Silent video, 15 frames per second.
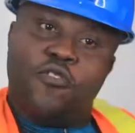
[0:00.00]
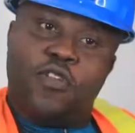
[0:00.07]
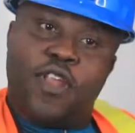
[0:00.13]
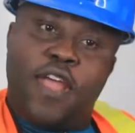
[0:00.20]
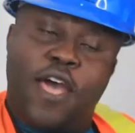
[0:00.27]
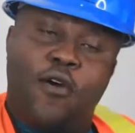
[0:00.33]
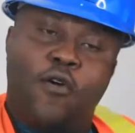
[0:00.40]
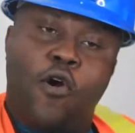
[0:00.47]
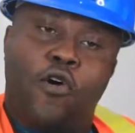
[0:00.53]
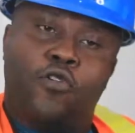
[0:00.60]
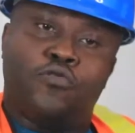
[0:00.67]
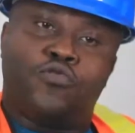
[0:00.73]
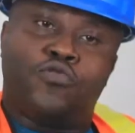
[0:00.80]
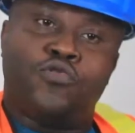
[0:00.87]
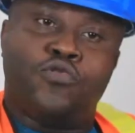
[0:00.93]
Now
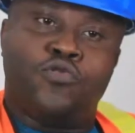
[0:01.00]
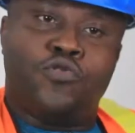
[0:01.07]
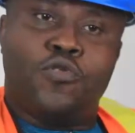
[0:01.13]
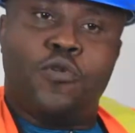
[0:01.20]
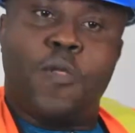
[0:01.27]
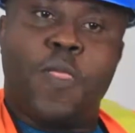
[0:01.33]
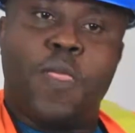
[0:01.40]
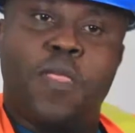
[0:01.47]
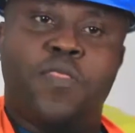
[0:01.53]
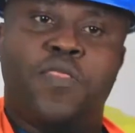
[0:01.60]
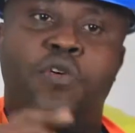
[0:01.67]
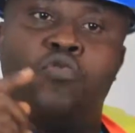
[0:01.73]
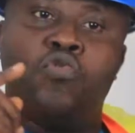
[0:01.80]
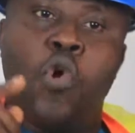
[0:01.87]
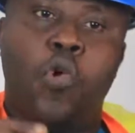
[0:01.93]
onto
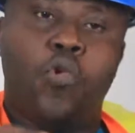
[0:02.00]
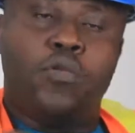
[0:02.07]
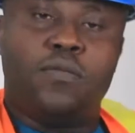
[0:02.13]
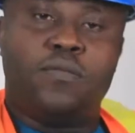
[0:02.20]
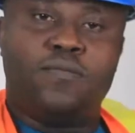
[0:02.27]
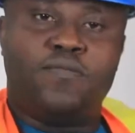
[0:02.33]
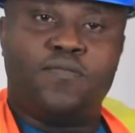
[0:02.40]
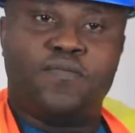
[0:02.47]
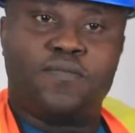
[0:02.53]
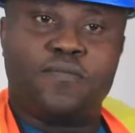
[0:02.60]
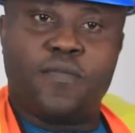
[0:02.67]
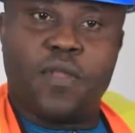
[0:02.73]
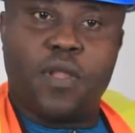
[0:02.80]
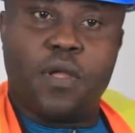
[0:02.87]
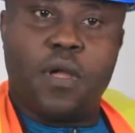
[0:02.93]
the role
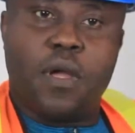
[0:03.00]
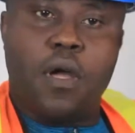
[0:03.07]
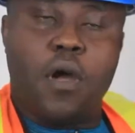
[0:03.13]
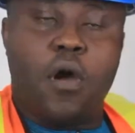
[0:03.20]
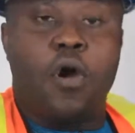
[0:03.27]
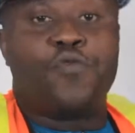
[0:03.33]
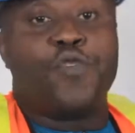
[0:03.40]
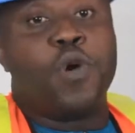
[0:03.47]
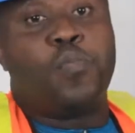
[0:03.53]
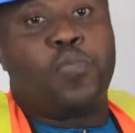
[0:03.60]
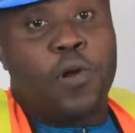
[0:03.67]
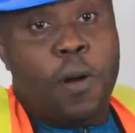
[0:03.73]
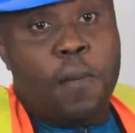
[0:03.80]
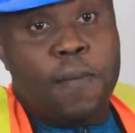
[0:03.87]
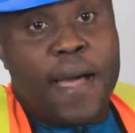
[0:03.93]
of a
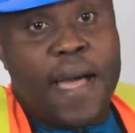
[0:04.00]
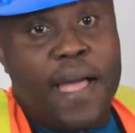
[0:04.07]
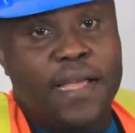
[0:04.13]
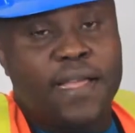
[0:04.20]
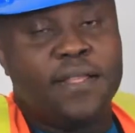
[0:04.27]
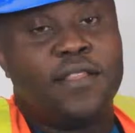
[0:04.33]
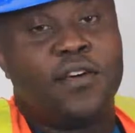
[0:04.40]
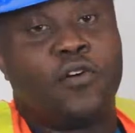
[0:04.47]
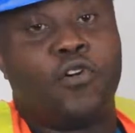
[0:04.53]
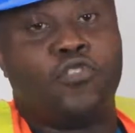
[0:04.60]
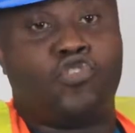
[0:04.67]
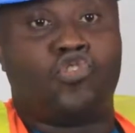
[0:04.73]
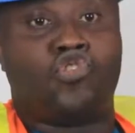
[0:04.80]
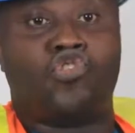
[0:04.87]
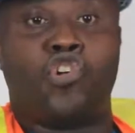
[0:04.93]
plumber in the
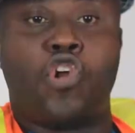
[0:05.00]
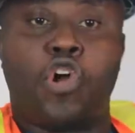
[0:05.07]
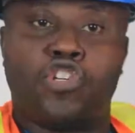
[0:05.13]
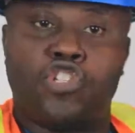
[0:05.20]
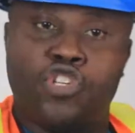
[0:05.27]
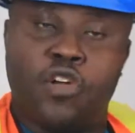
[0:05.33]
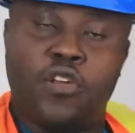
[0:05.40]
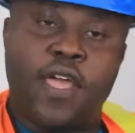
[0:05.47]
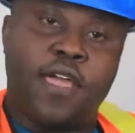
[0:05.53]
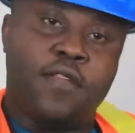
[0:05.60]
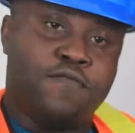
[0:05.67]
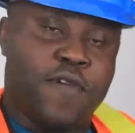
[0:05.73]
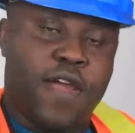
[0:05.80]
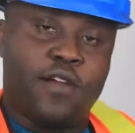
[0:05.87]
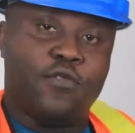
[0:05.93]
construction
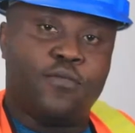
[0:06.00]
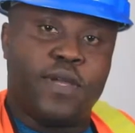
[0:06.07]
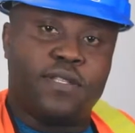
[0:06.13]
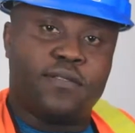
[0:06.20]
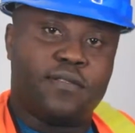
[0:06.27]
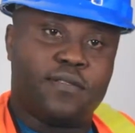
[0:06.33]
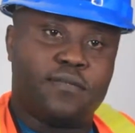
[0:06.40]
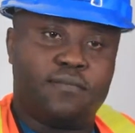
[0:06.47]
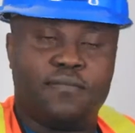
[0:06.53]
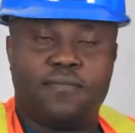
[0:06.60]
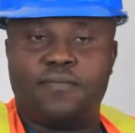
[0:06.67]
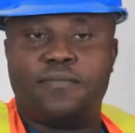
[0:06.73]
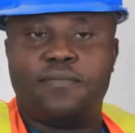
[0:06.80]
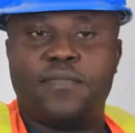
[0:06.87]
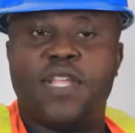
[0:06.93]
environment.
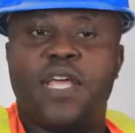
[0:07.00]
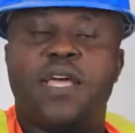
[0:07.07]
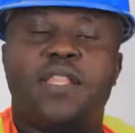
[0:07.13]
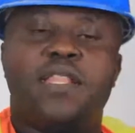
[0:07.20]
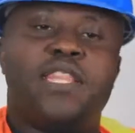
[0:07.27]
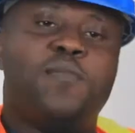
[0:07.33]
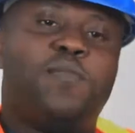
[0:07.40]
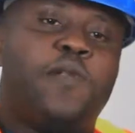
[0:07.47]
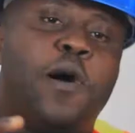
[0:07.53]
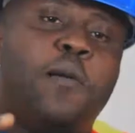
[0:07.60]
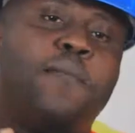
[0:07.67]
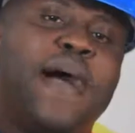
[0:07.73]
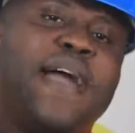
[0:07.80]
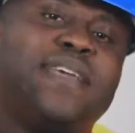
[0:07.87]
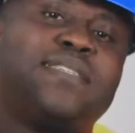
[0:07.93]
The
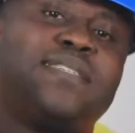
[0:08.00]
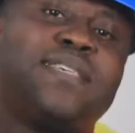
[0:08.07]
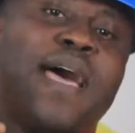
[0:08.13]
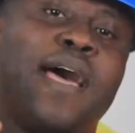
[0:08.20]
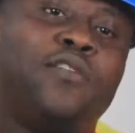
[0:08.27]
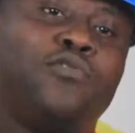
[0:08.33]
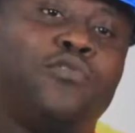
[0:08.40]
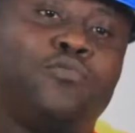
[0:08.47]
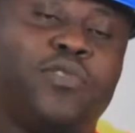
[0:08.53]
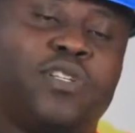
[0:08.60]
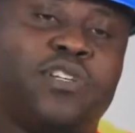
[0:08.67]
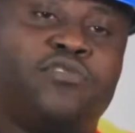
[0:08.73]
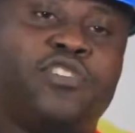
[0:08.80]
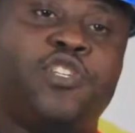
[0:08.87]
plumber is saddled with the